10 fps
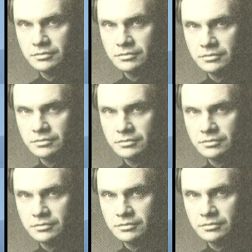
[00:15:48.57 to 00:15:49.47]

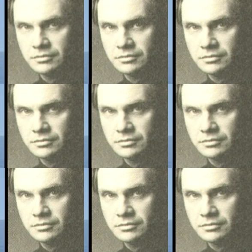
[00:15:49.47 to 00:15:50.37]

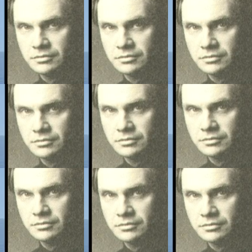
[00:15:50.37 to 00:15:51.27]
[no speech]